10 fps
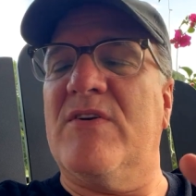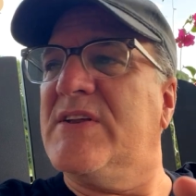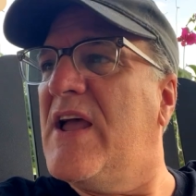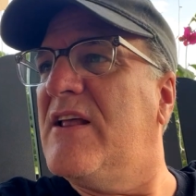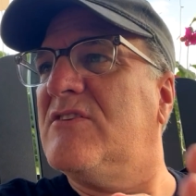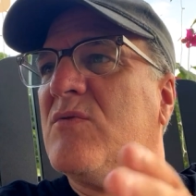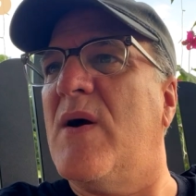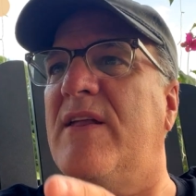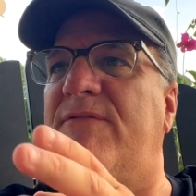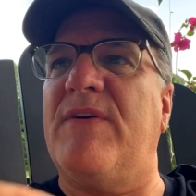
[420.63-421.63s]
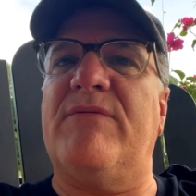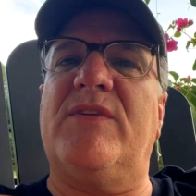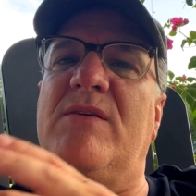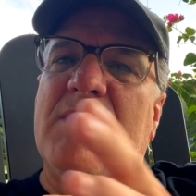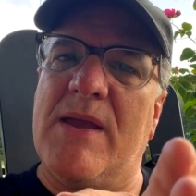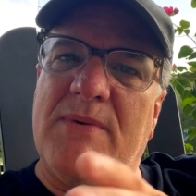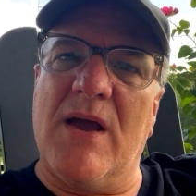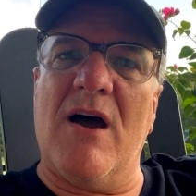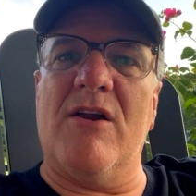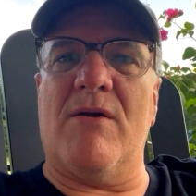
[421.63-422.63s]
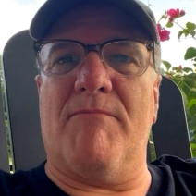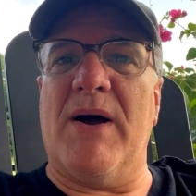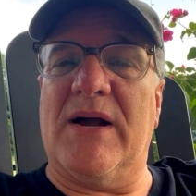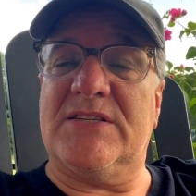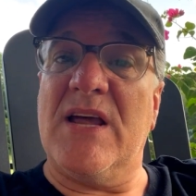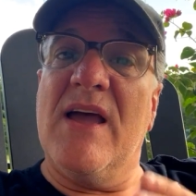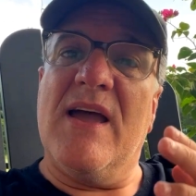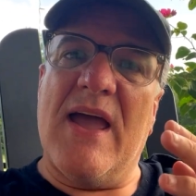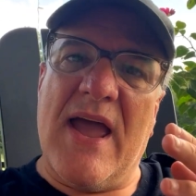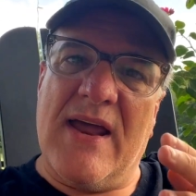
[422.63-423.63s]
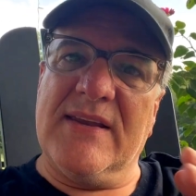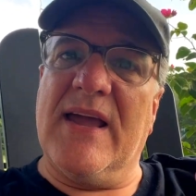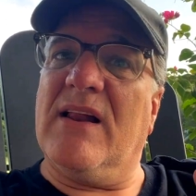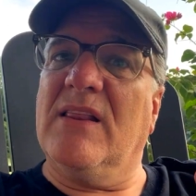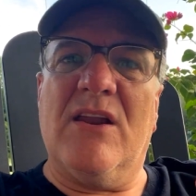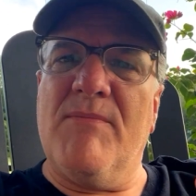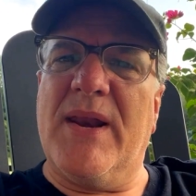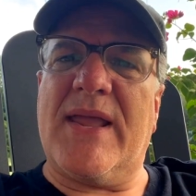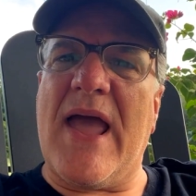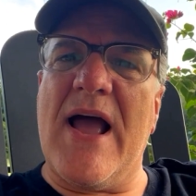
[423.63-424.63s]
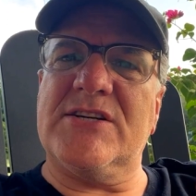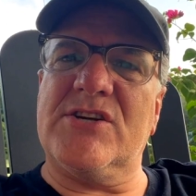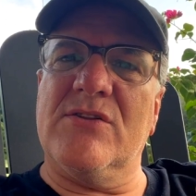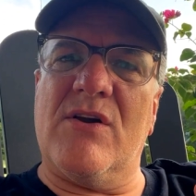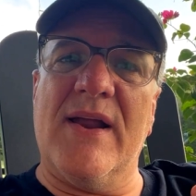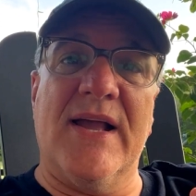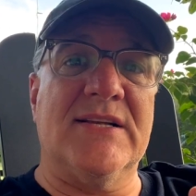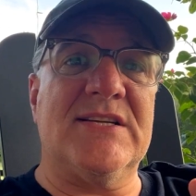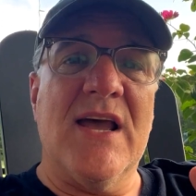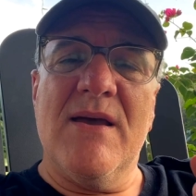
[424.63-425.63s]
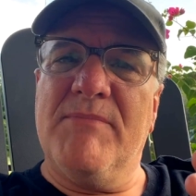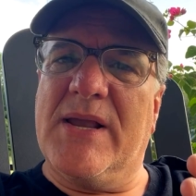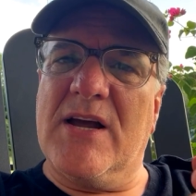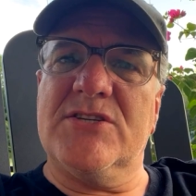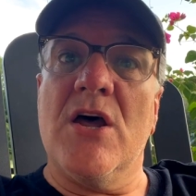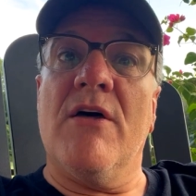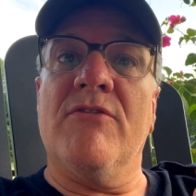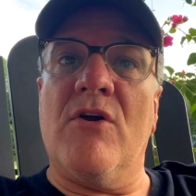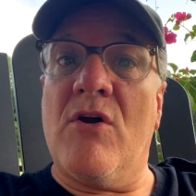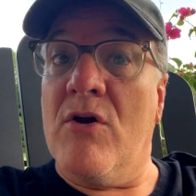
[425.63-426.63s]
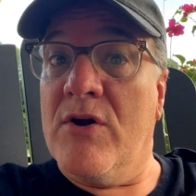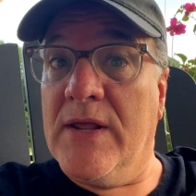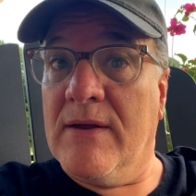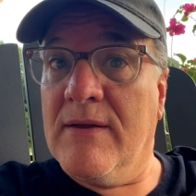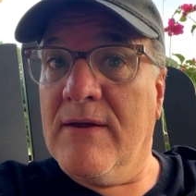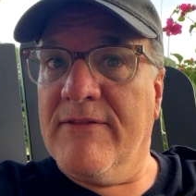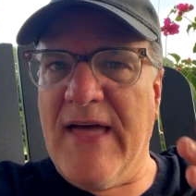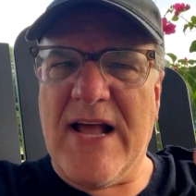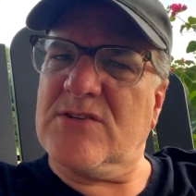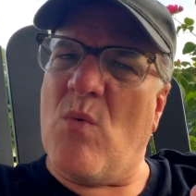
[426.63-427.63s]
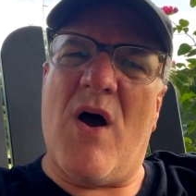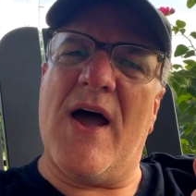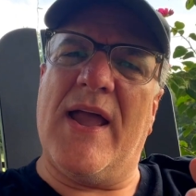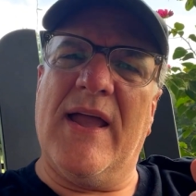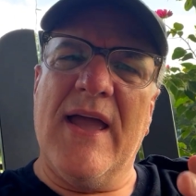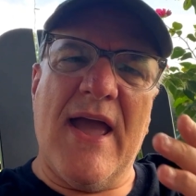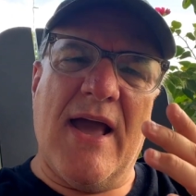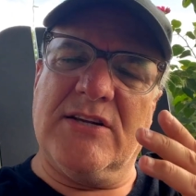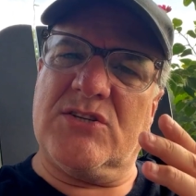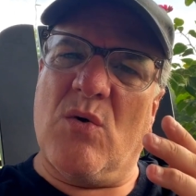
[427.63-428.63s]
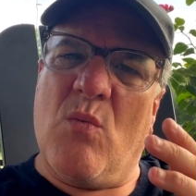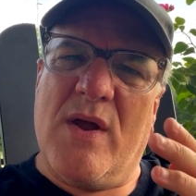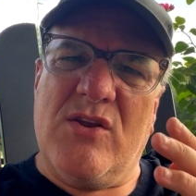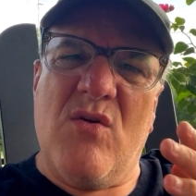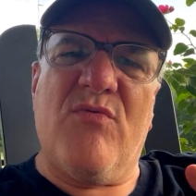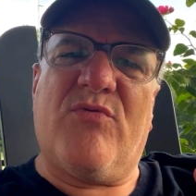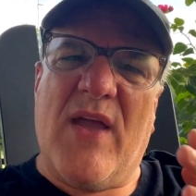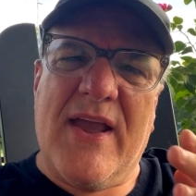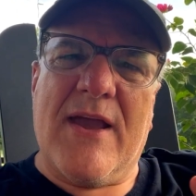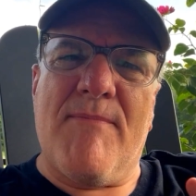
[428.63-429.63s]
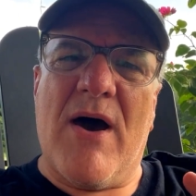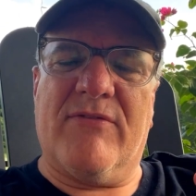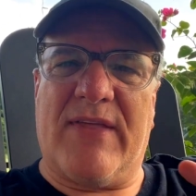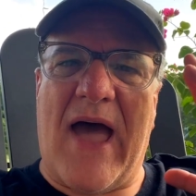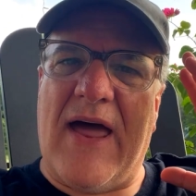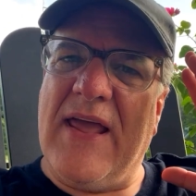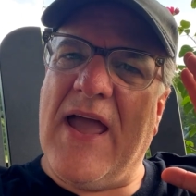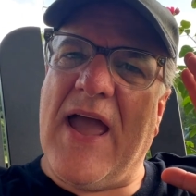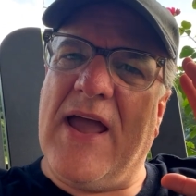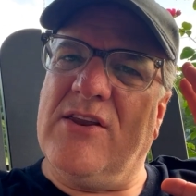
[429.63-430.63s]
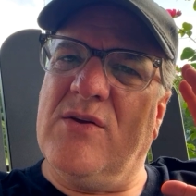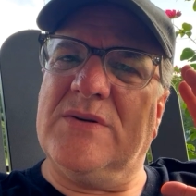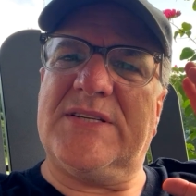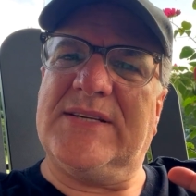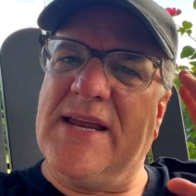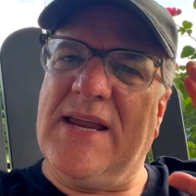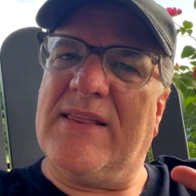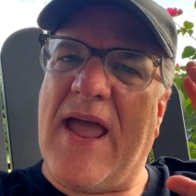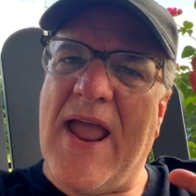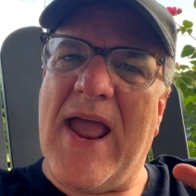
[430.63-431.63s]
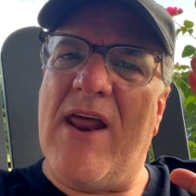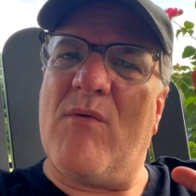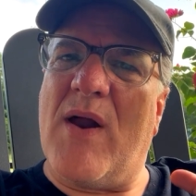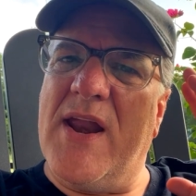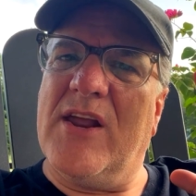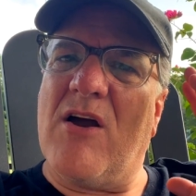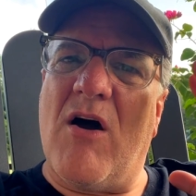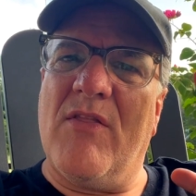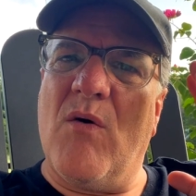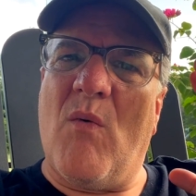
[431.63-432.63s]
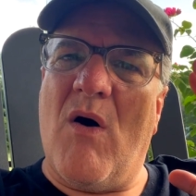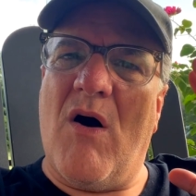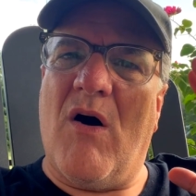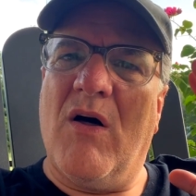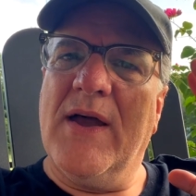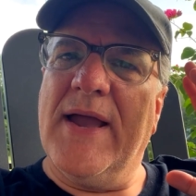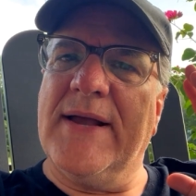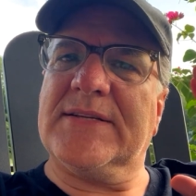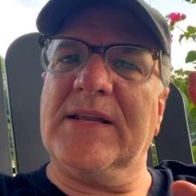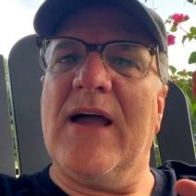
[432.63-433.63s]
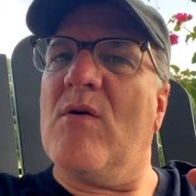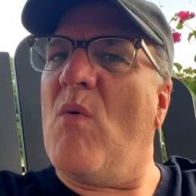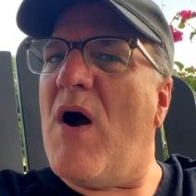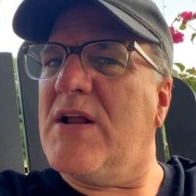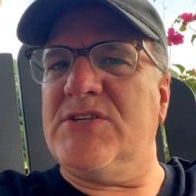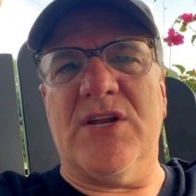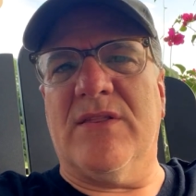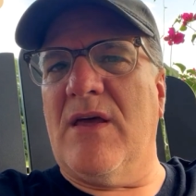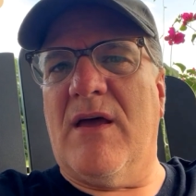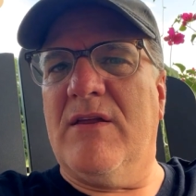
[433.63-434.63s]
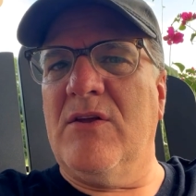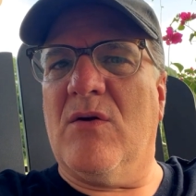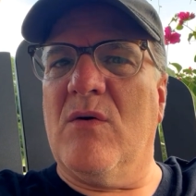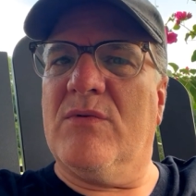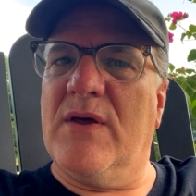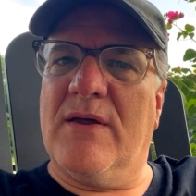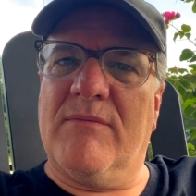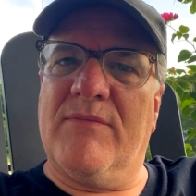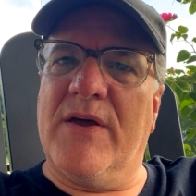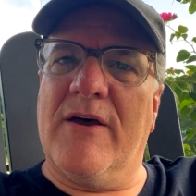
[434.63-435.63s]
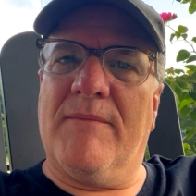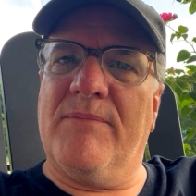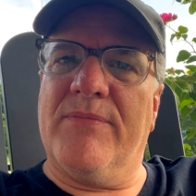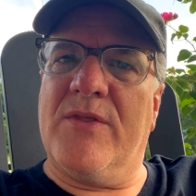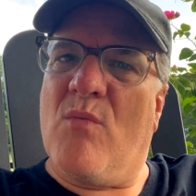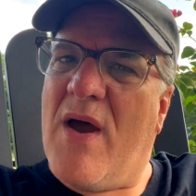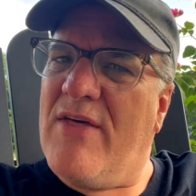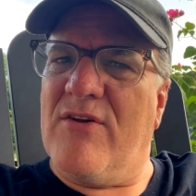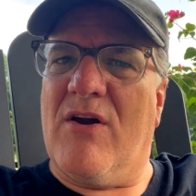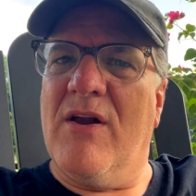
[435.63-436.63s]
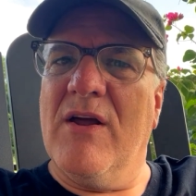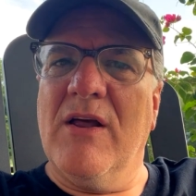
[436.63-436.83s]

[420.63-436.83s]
for 10, 20, 50, maybe 100 bucks and get a little bit of cash in their hands because they're hurting. That's why. And so when you think about that, and you see the handwriting on the wall. It's like watching the, you know, the, the, the weather.